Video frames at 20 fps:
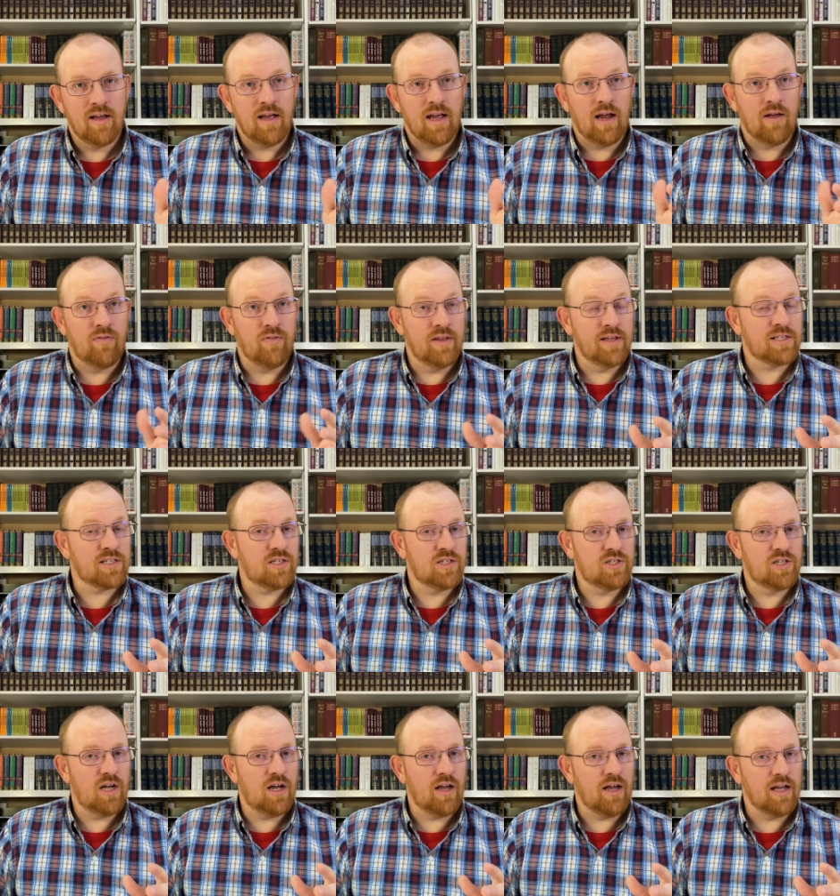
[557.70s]
and this
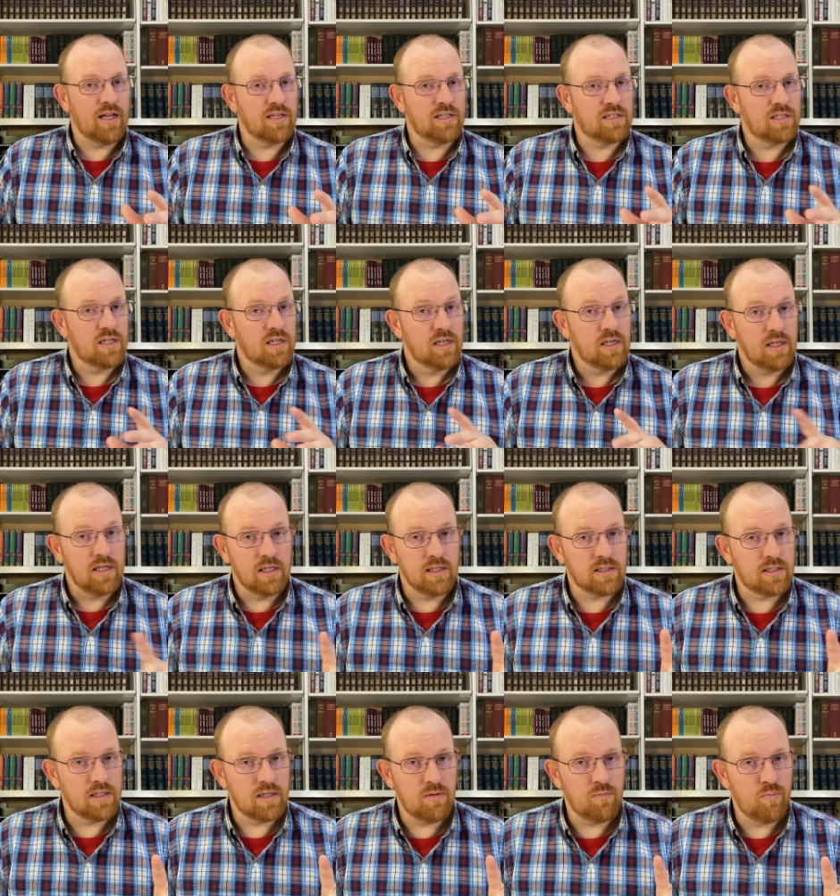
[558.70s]
judge
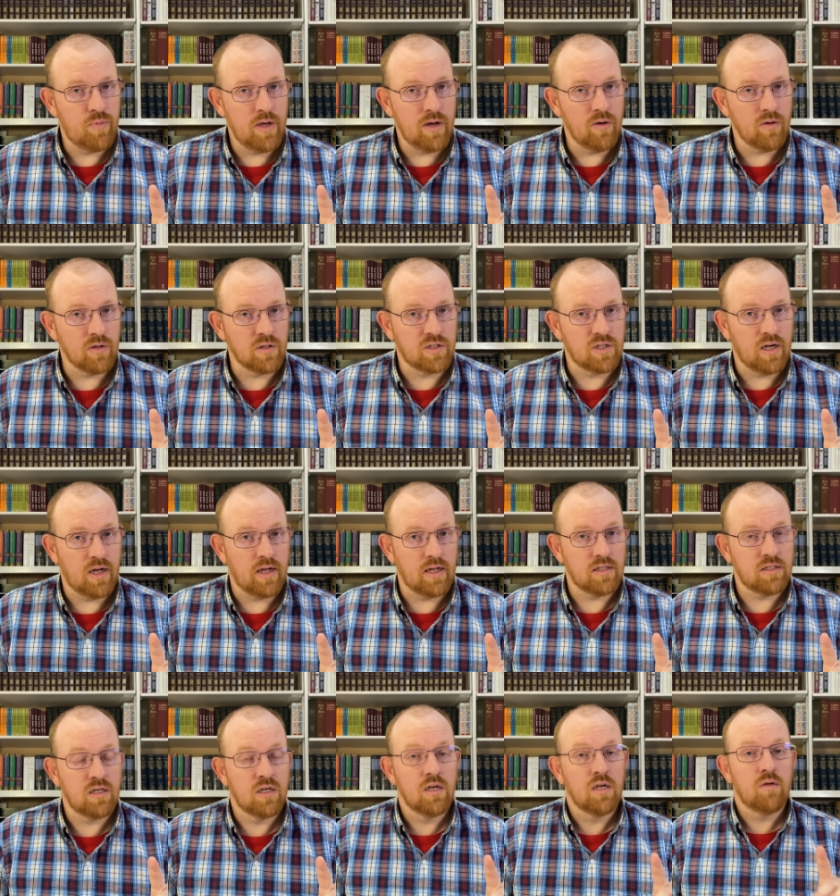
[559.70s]
isn't a bitter
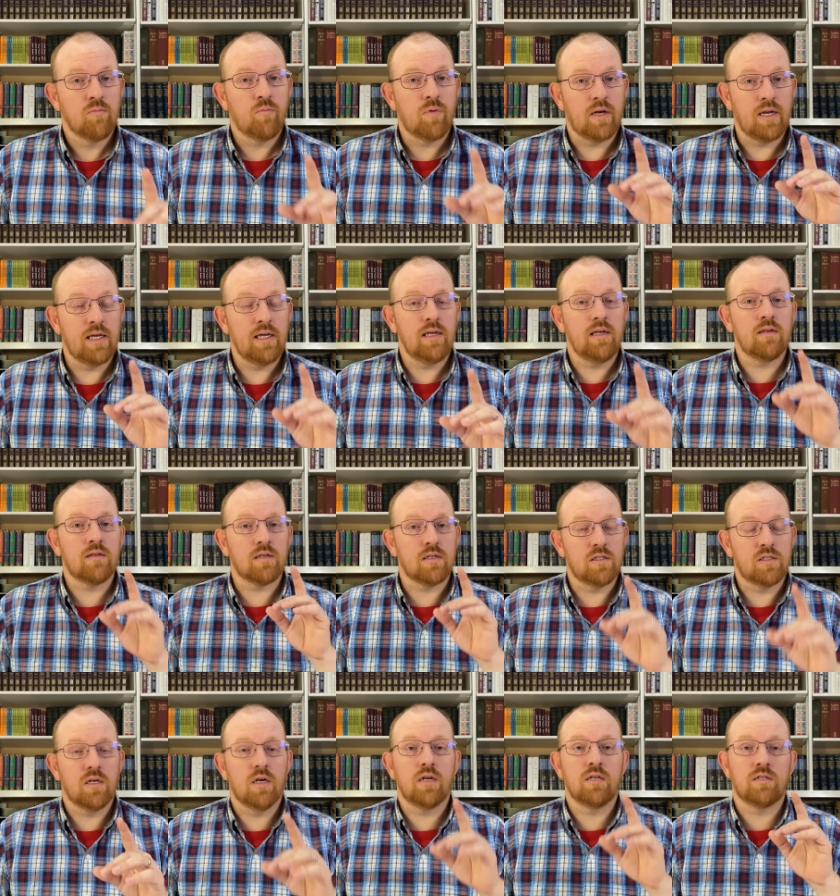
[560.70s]
judge, but he's a
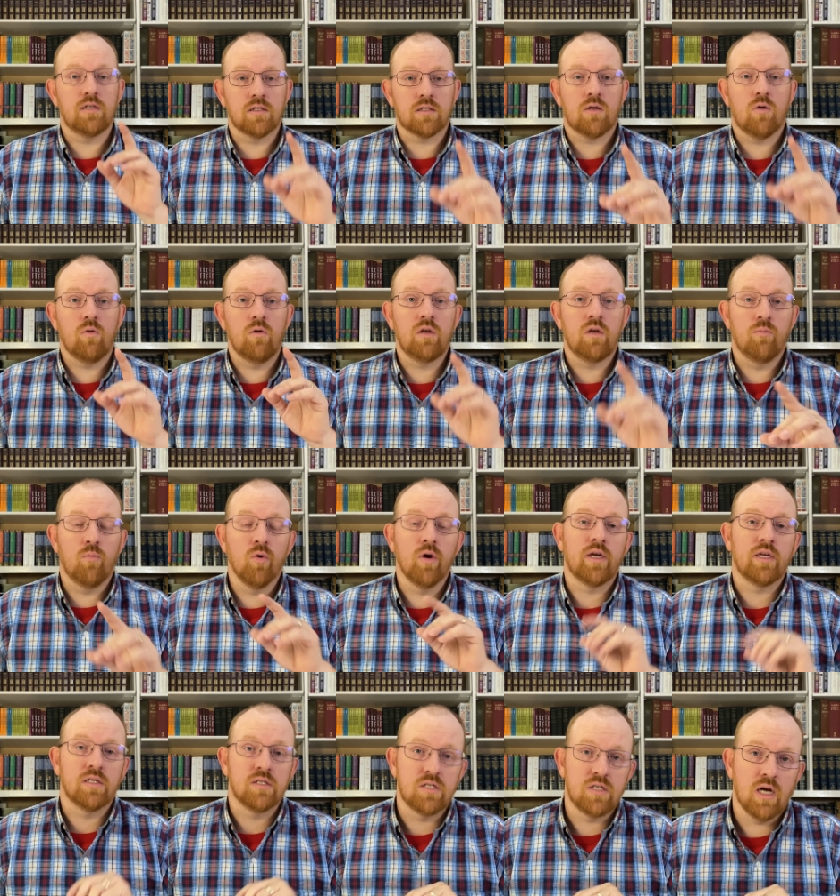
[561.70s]
judge that's going to
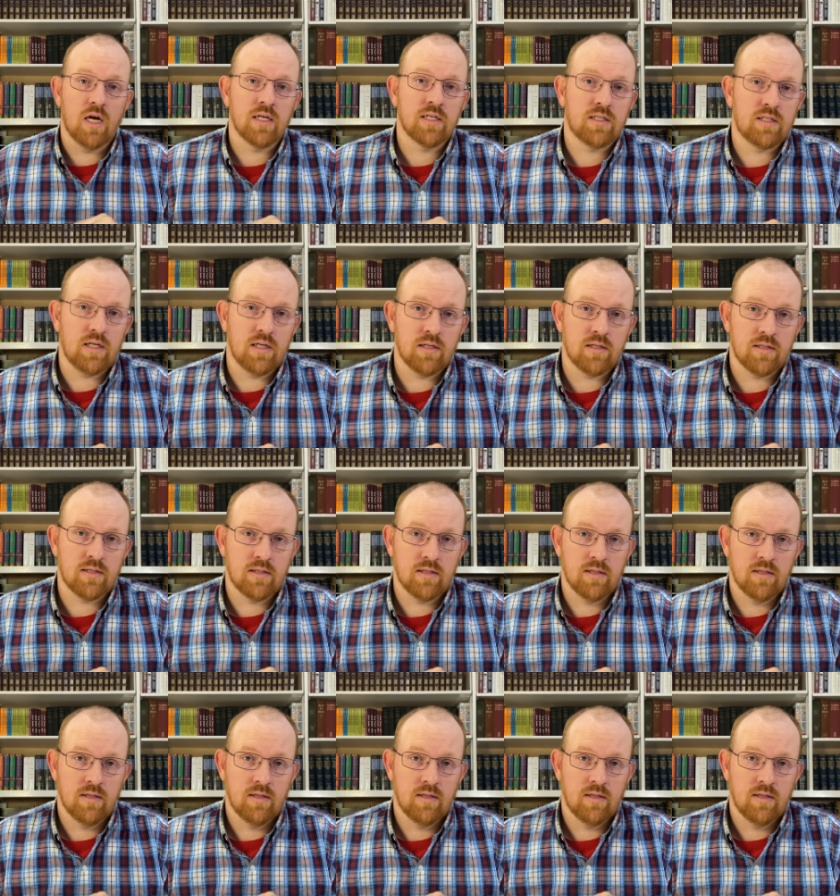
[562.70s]
bring justice.